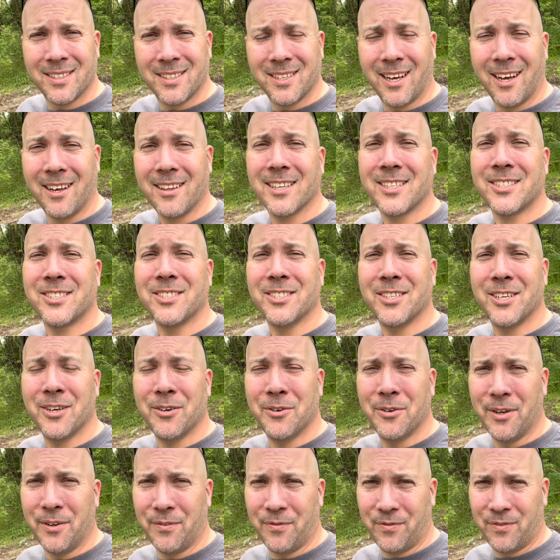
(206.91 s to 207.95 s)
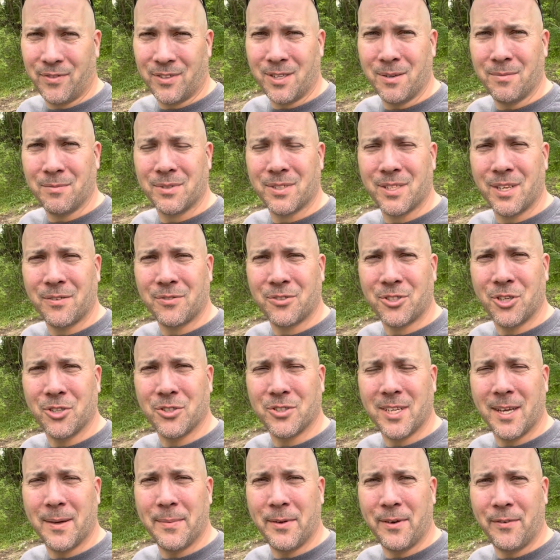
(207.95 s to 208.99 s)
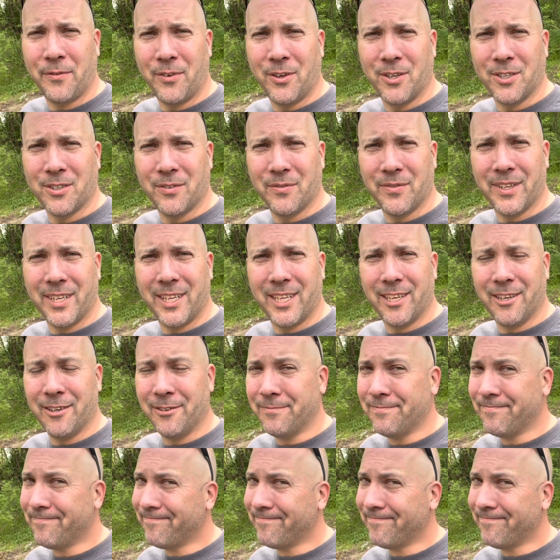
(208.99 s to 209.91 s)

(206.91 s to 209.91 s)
I'll let you know, and if some stuff shows up in a future video,